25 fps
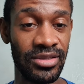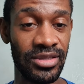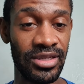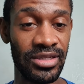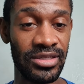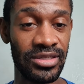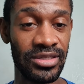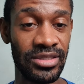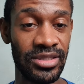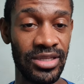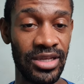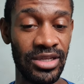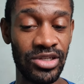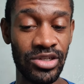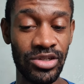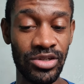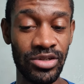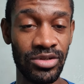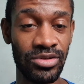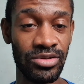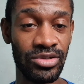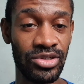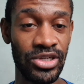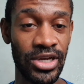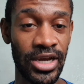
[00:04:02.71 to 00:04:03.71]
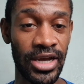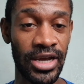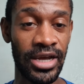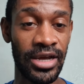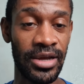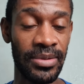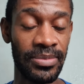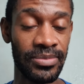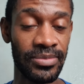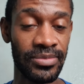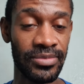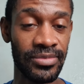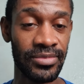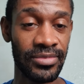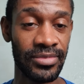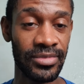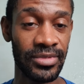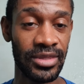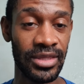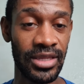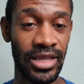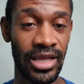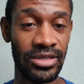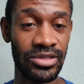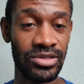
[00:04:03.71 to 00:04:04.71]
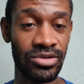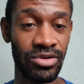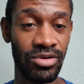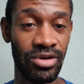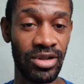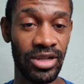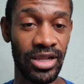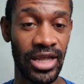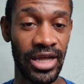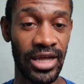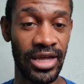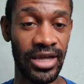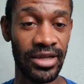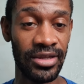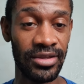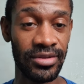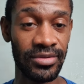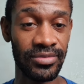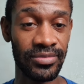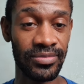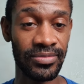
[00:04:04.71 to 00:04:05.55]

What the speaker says: this digital job that's online.